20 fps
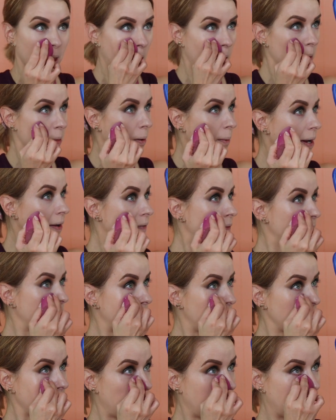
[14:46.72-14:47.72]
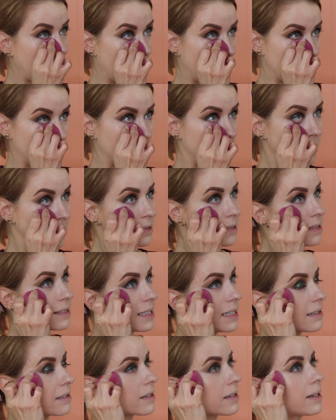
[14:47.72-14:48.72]
although I feel like the
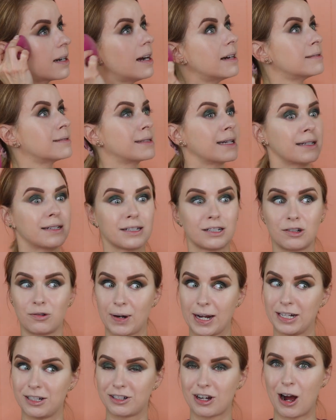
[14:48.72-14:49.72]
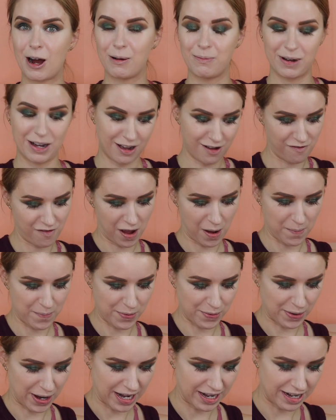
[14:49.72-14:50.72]
concealer has done a great job of
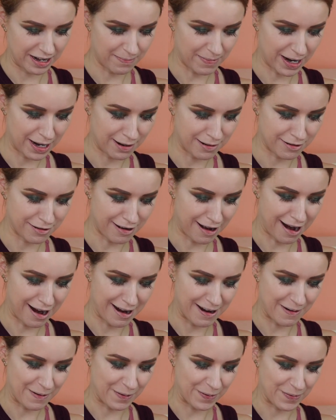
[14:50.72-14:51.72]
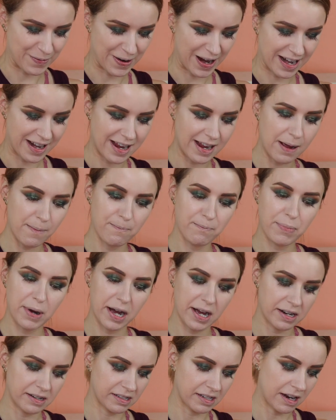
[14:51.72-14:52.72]
brightening my under eye already,
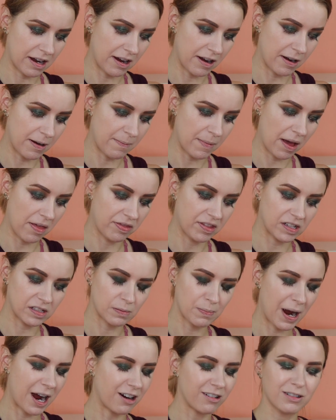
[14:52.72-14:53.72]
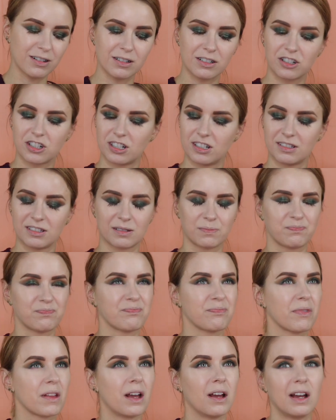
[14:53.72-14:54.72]
but um, this powder just,
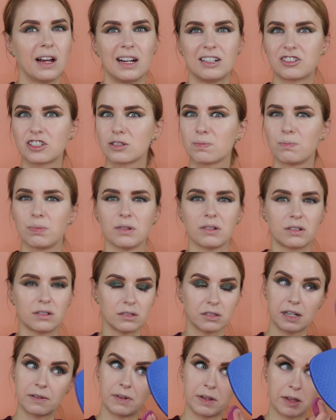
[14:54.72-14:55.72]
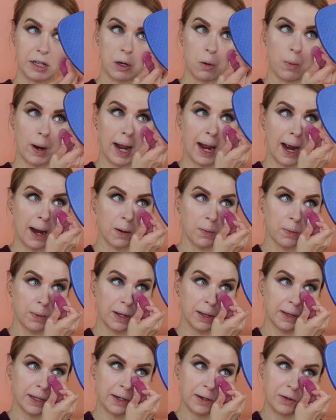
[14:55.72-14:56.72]
just blurs everything away. I
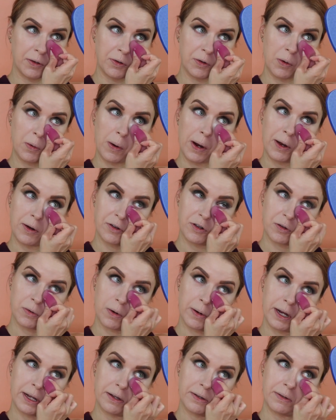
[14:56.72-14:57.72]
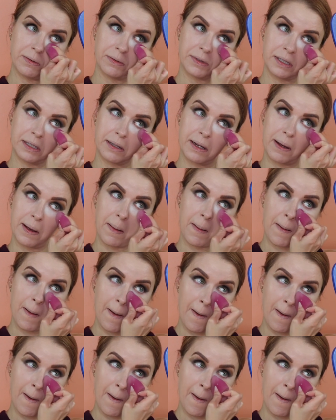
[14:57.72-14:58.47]
really do enjoy using it.